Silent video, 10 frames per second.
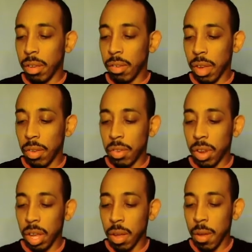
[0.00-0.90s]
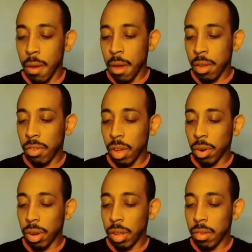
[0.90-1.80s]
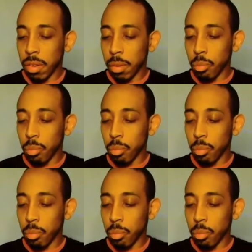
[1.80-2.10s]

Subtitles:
scarcity, subtleness.